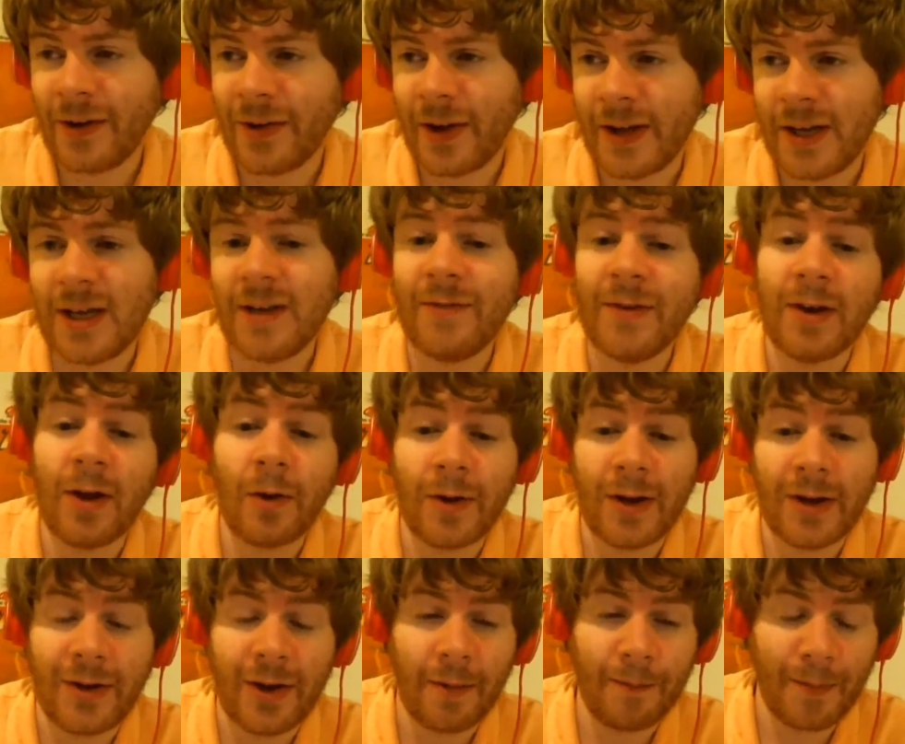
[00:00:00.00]
done, like, even
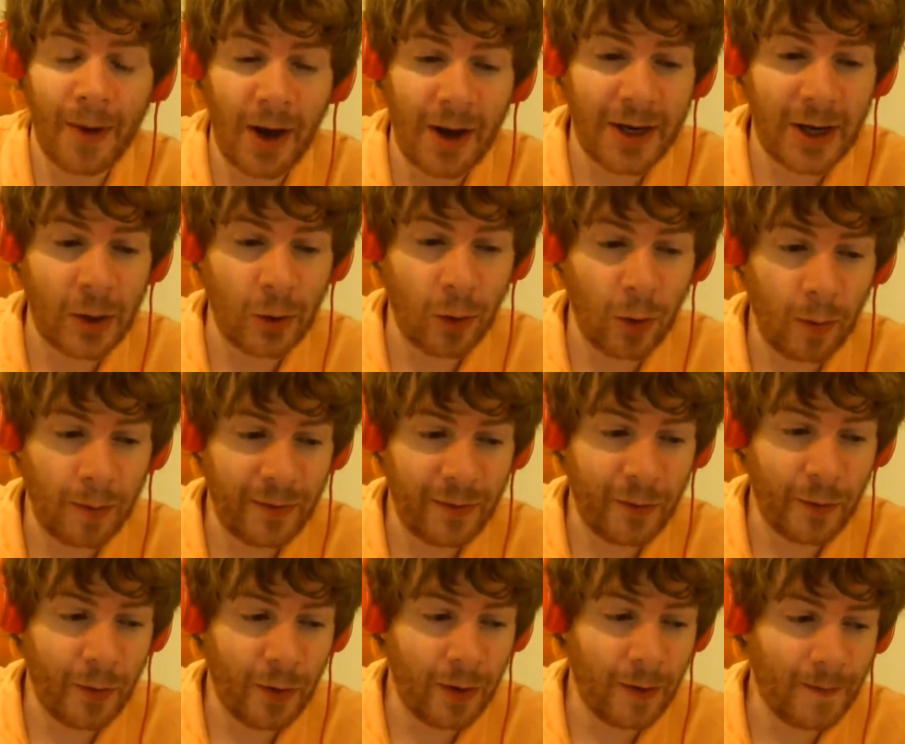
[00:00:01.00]
though he'd done body horror
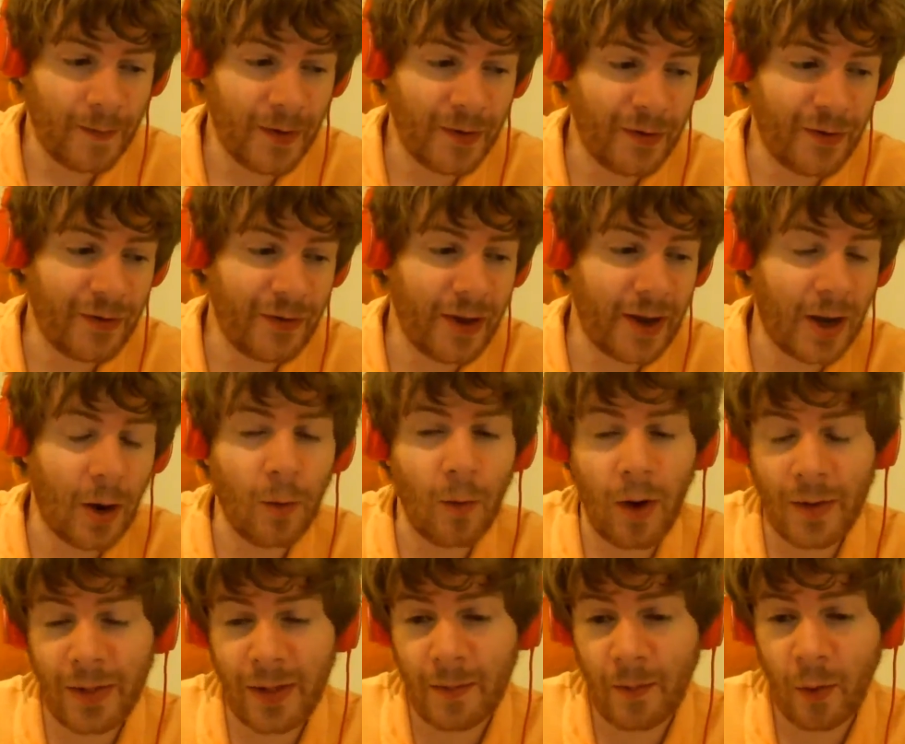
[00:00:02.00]
before, this is like a
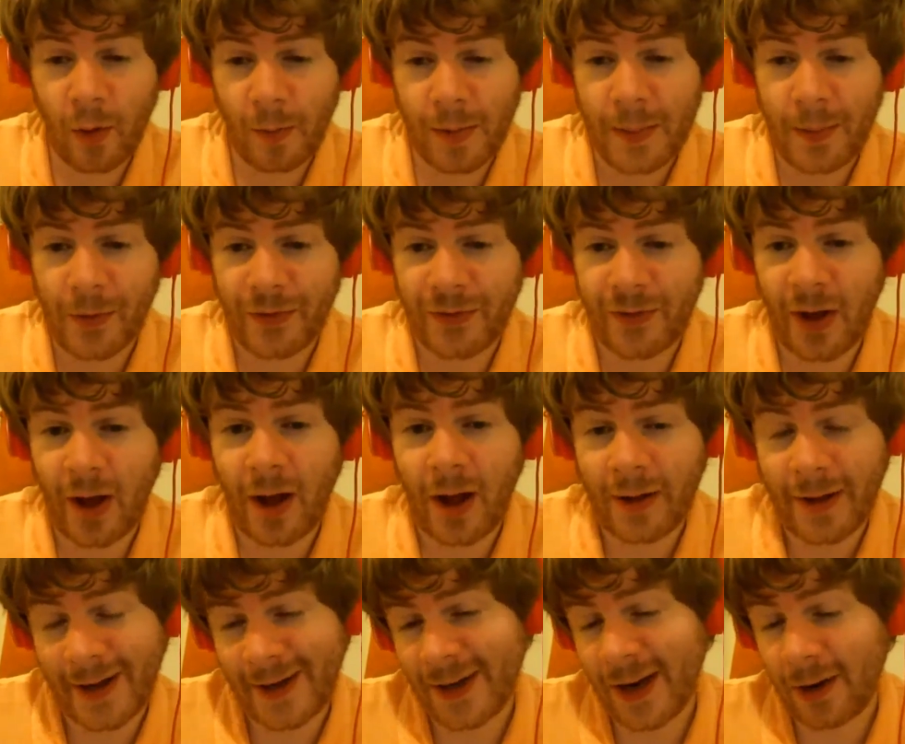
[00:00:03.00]
one that more people saw.
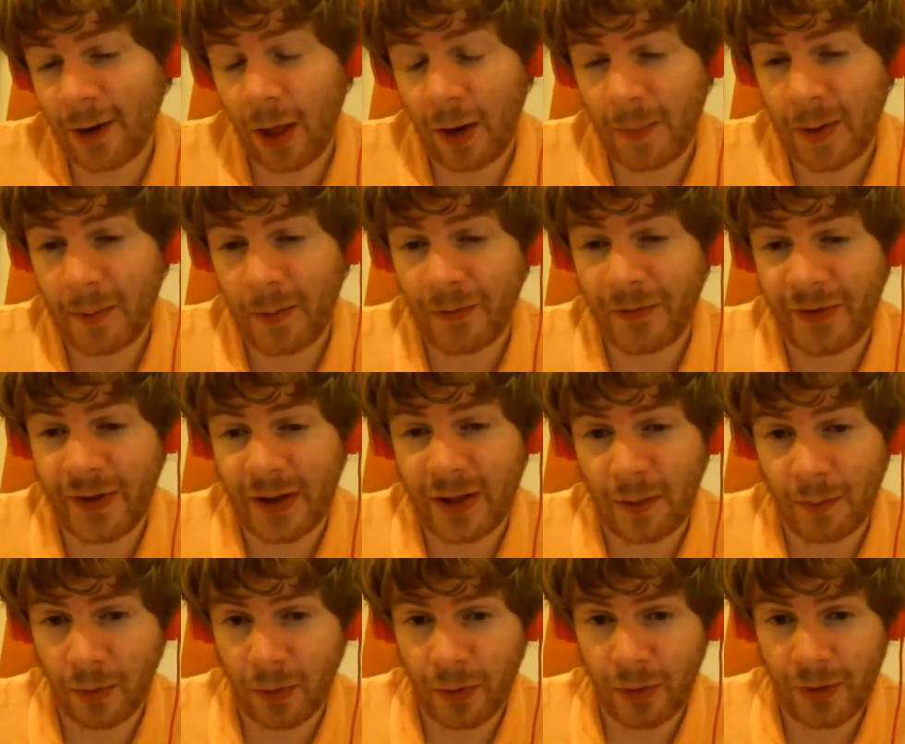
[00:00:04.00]
Like, not a lot of people have seen
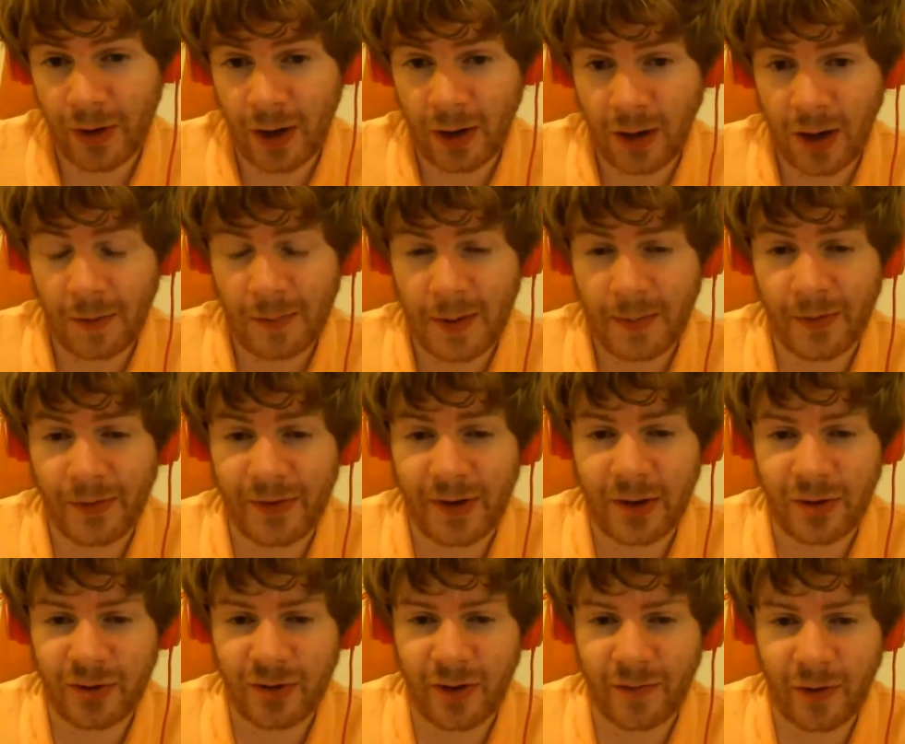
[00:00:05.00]
The Brood, not a lot of people have
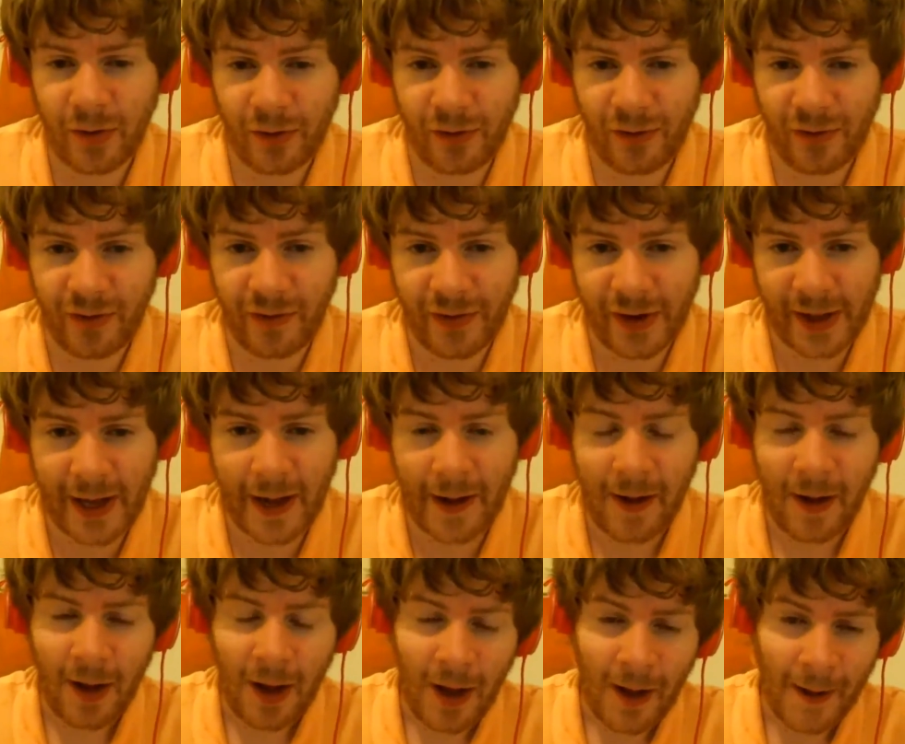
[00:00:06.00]
seen Shivers and stuff like that.